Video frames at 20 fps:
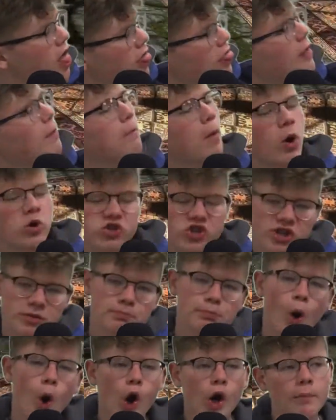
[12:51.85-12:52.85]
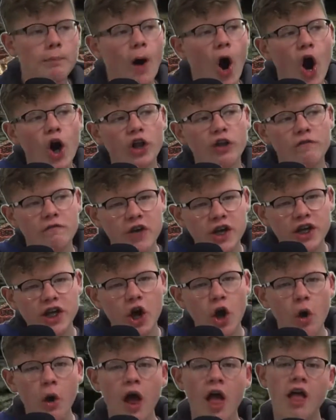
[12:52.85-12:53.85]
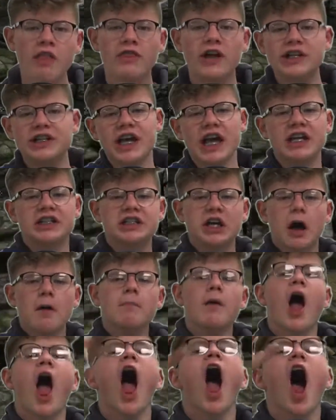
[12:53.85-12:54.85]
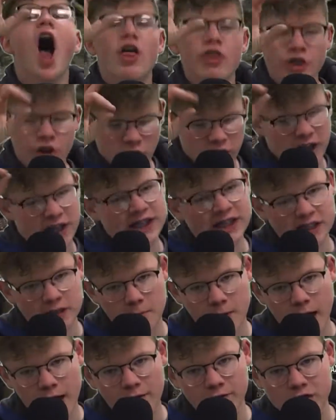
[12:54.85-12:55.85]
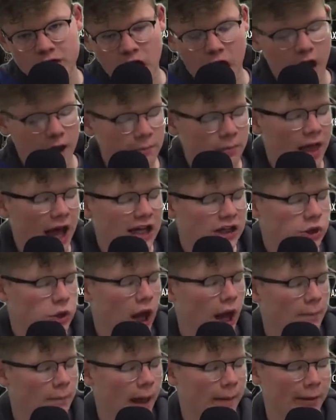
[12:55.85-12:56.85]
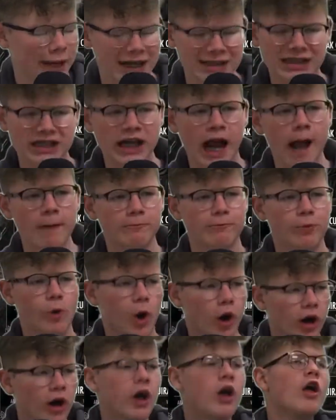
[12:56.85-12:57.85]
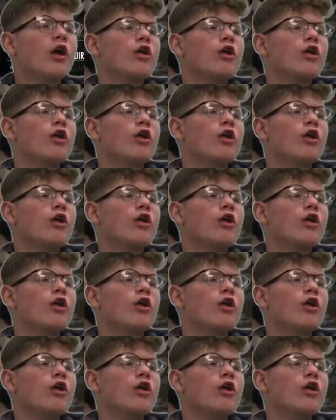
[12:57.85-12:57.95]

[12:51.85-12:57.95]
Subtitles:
The most important part of the video that takes up the least amount of time. That's right, baby. It's time for